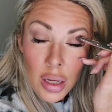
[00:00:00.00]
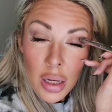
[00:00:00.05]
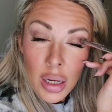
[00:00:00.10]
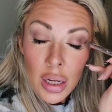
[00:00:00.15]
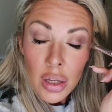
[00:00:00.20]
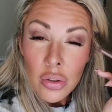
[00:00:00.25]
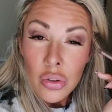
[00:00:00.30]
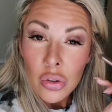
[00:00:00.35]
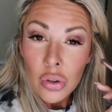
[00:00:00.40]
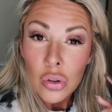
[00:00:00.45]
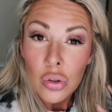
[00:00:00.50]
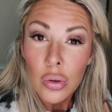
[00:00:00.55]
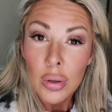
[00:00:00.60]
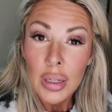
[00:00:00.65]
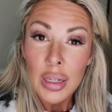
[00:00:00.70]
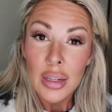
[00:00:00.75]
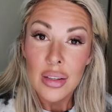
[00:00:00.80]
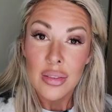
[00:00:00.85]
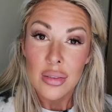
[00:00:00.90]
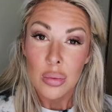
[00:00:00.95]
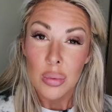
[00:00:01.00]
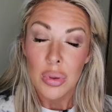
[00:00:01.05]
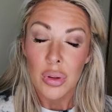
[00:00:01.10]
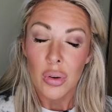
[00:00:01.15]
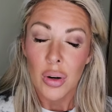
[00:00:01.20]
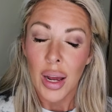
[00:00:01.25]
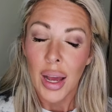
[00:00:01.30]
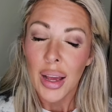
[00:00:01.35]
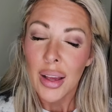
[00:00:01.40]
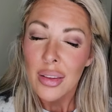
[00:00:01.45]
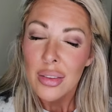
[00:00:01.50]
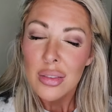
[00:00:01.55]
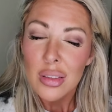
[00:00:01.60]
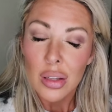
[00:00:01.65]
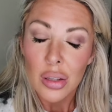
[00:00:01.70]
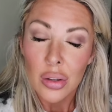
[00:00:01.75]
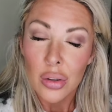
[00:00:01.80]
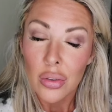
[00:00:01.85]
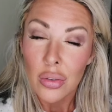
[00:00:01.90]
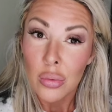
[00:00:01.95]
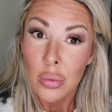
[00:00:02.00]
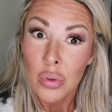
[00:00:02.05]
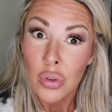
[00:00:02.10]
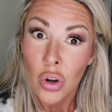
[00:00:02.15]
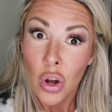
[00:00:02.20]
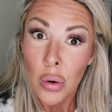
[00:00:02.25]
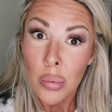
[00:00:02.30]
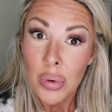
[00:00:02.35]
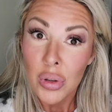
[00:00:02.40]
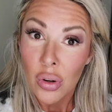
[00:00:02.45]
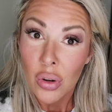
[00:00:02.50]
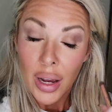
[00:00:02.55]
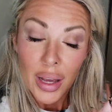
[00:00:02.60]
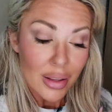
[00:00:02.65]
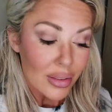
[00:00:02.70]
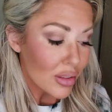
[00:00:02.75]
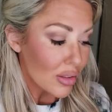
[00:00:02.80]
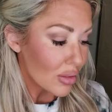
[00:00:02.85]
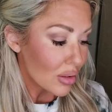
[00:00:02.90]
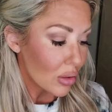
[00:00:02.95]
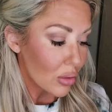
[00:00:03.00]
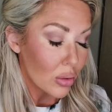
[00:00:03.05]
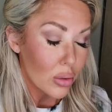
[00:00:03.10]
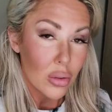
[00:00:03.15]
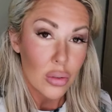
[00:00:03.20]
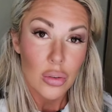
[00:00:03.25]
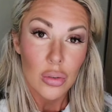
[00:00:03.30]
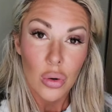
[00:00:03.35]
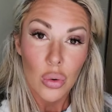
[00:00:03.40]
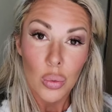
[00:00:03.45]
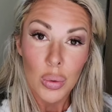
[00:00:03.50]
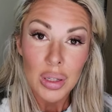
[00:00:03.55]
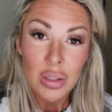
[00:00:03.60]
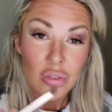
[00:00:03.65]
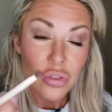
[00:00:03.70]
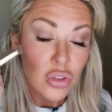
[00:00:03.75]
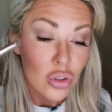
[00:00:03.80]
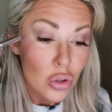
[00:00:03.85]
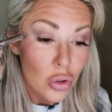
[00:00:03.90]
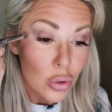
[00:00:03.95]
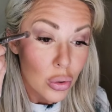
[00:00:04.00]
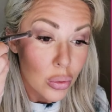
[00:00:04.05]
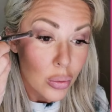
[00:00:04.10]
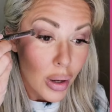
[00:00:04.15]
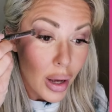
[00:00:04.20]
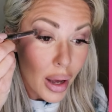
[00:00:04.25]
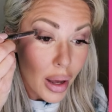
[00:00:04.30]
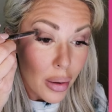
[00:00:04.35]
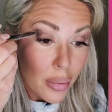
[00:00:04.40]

in your crease with your eyes closed, when you open your eyes, it's going to